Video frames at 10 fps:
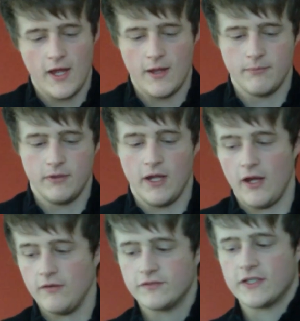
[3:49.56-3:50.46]
You
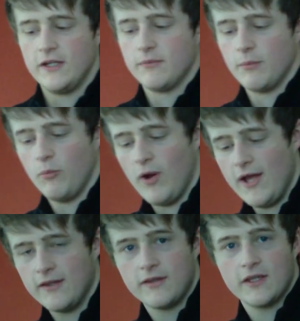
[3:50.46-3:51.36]
have to keep them
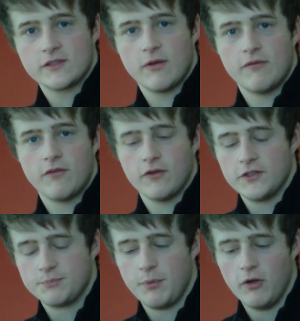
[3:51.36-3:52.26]
wet. That's why I've
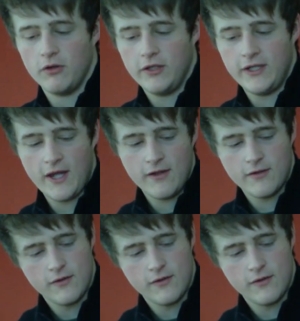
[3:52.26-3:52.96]
got this bowl here,